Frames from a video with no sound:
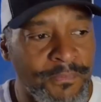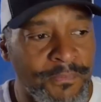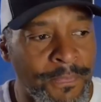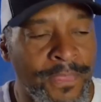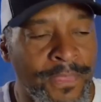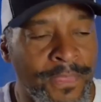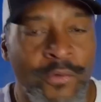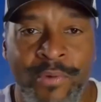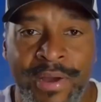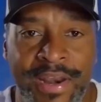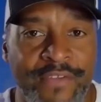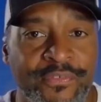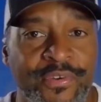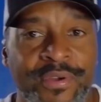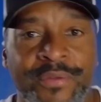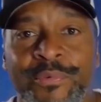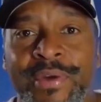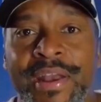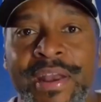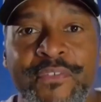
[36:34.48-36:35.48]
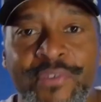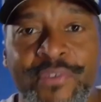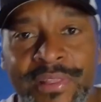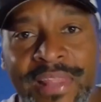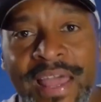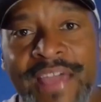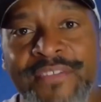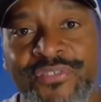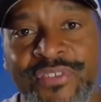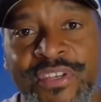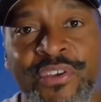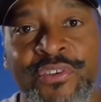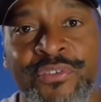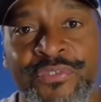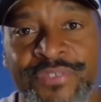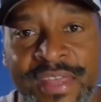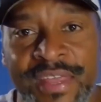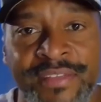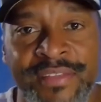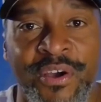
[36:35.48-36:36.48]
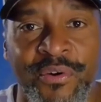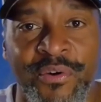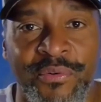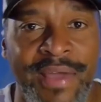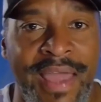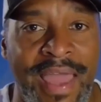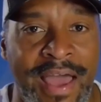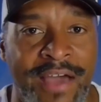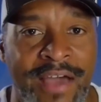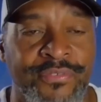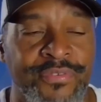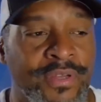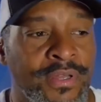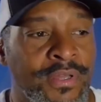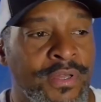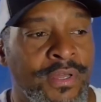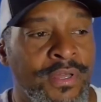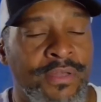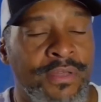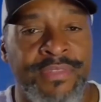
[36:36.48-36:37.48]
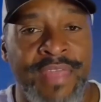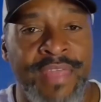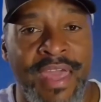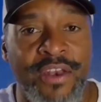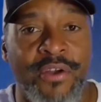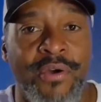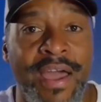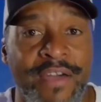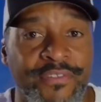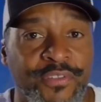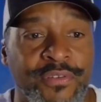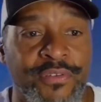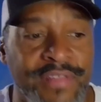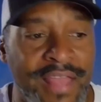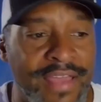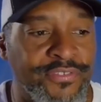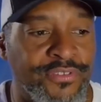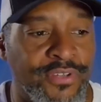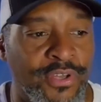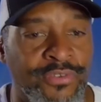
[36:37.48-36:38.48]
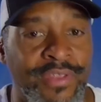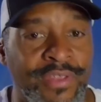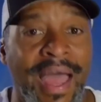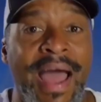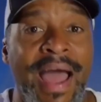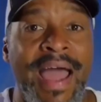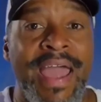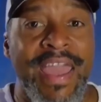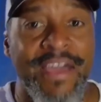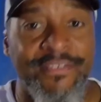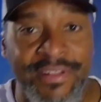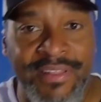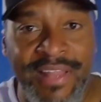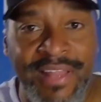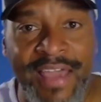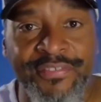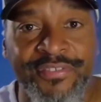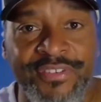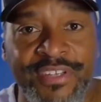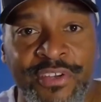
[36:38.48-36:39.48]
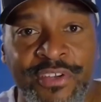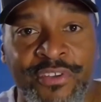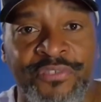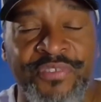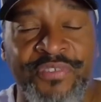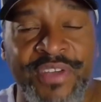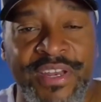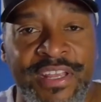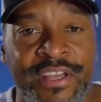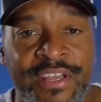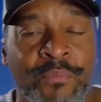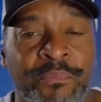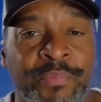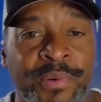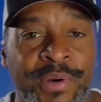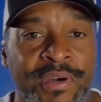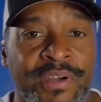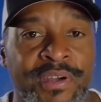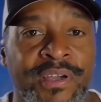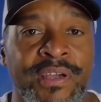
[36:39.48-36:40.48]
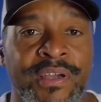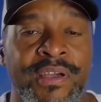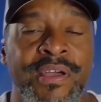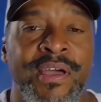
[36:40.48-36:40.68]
whatever life skills they don't have those life skills. I have a life skills video book,